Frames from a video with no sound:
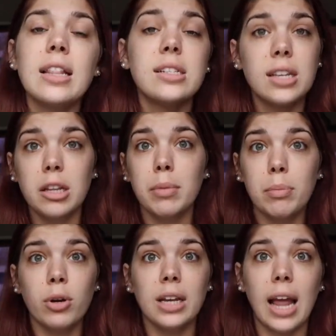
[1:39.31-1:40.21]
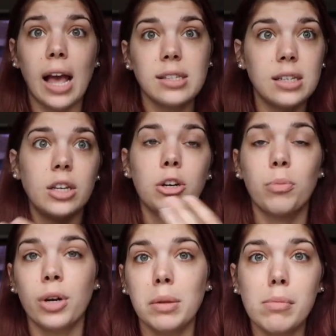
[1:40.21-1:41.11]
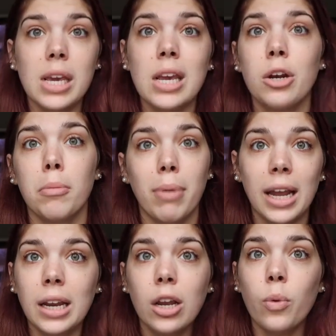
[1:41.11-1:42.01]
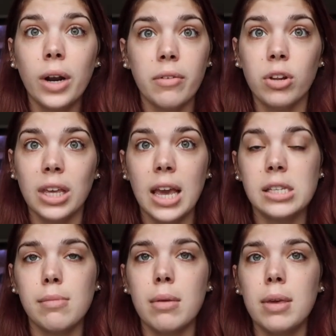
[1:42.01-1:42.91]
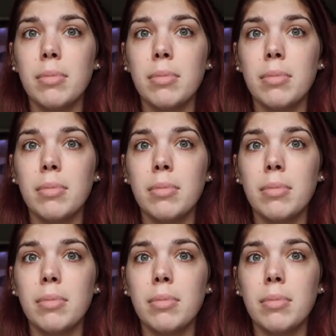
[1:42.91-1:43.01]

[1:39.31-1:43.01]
that's gonna be pretty nasty or pretty mean or bitey or whatever the case may be.